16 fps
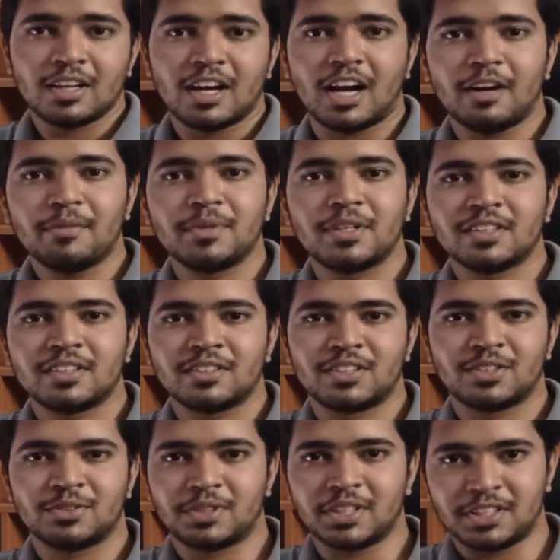I am here
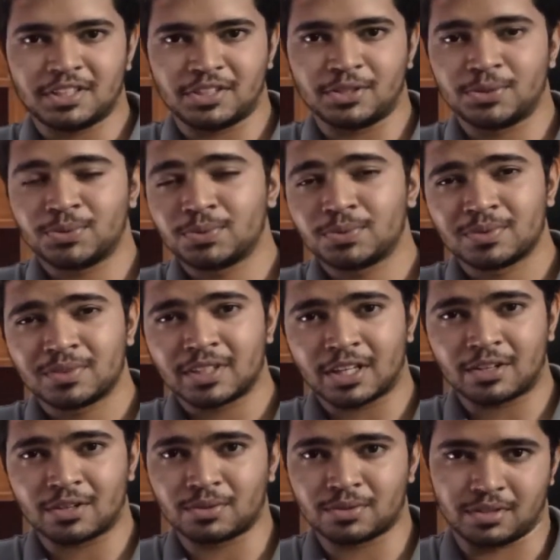to teach you
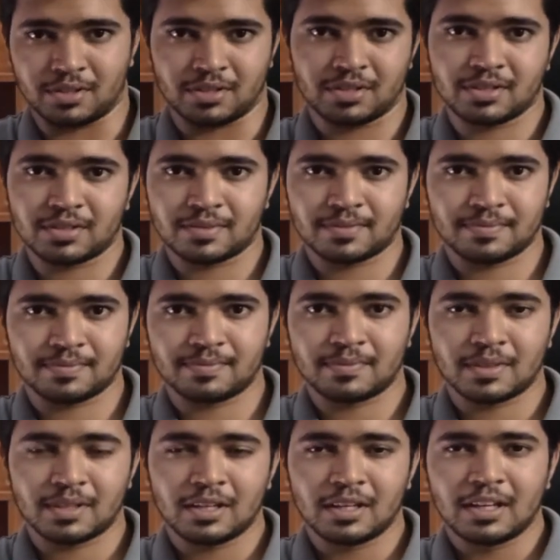necrosis
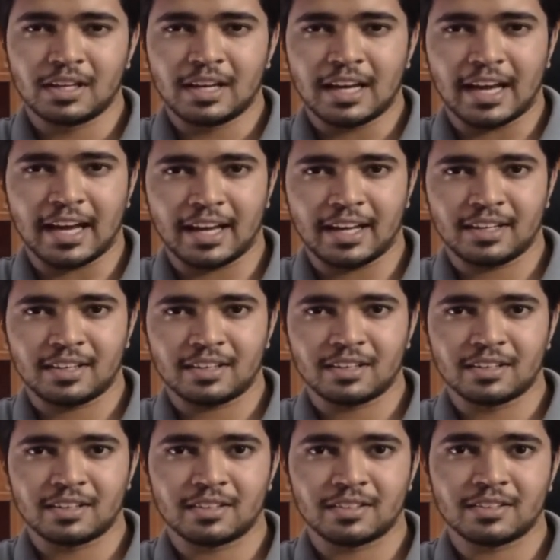
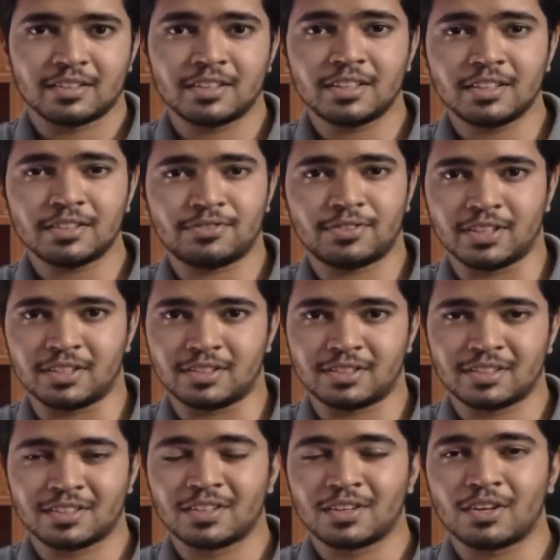and the
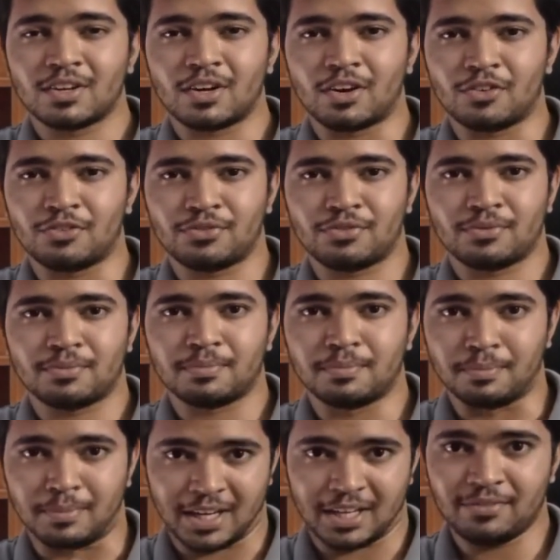difference of
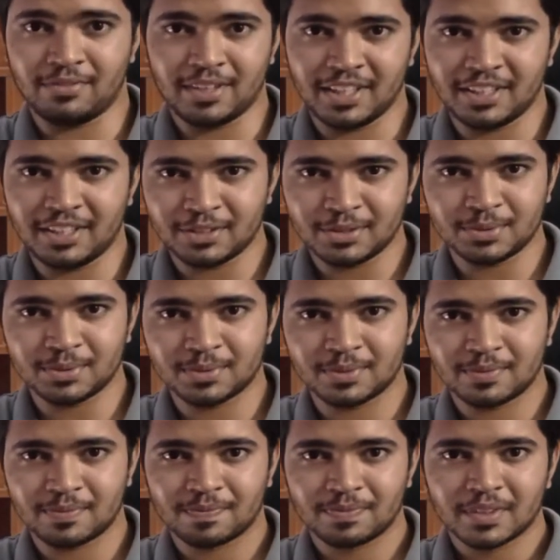my video
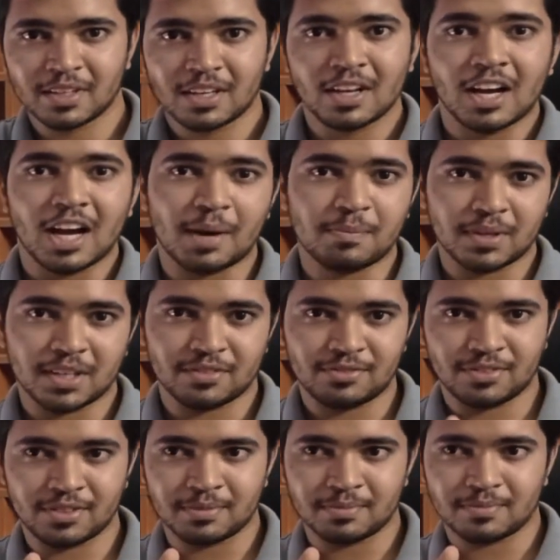apart
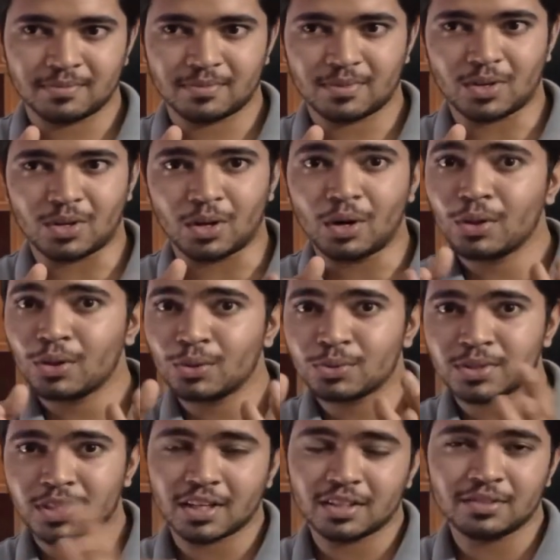from all
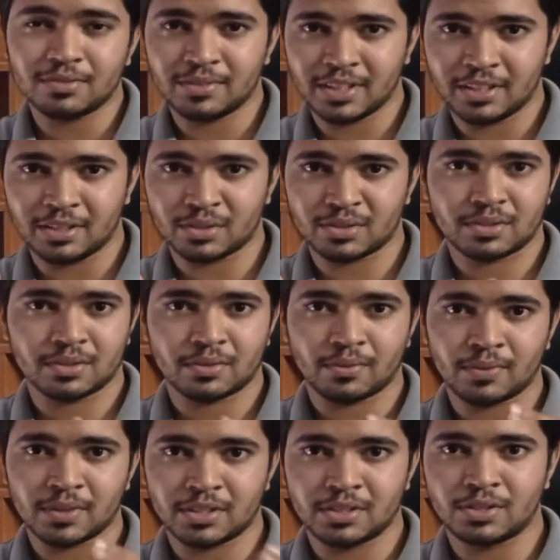those other videos
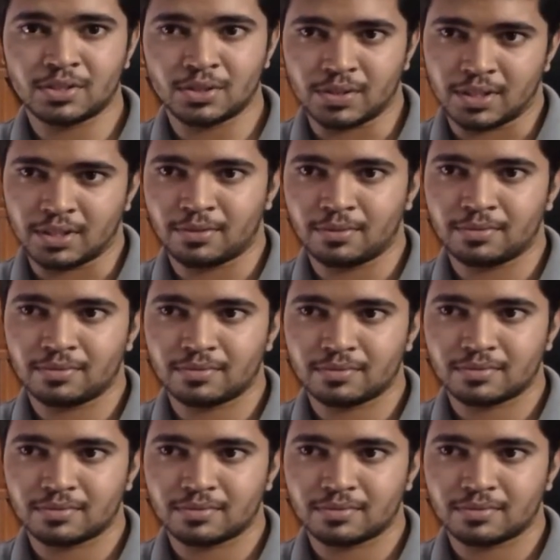which you have